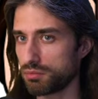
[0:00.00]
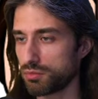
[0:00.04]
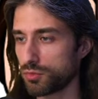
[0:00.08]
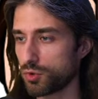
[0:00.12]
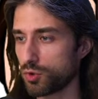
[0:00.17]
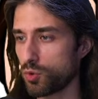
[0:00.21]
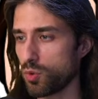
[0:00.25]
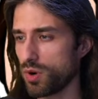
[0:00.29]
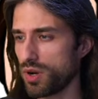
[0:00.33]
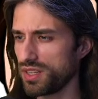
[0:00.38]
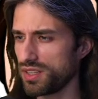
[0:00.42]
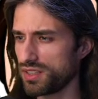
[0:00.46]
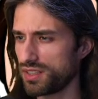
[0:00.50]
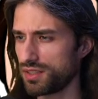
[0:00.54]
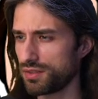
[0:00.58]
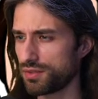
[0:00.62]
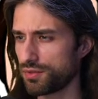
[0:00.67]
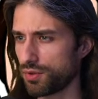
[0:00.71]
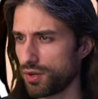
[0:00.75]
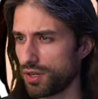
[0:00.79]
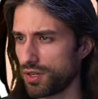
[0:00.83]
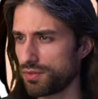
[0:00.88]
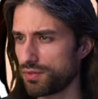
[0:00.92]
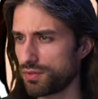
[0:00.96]
quite
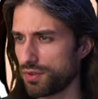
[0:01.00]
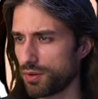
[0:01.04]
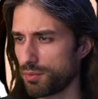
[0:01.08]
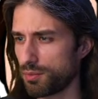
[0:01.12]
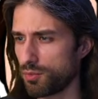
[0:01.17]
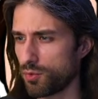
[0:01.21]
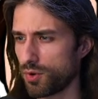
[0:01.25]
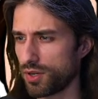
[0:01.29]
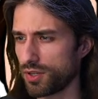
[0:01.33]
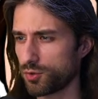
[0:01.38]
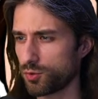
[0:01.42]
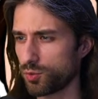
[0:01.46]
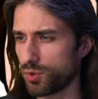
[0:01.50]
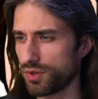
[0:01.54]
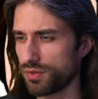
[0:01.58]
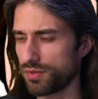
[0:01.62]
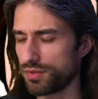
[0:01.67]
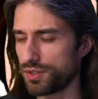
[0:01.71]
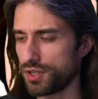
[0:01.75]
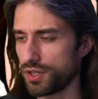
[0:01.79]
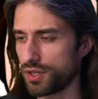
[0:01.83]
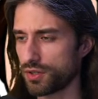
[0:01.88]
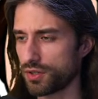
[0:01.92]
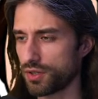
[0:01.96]
different from what we've
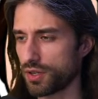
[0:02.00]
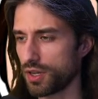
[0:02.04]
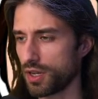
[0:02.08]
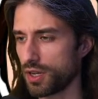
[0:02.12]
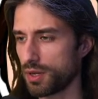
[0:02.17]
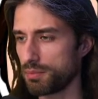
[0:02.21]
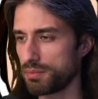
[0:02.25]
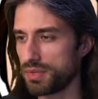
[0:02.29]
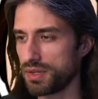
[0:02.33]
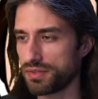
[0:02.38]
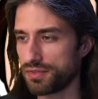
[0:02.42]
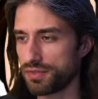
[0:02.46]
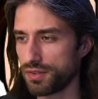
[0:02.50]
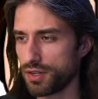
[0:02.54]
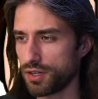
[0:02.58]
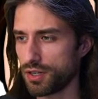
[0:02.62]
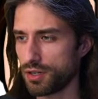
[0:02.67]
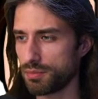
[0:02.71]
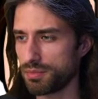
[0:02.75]
done before,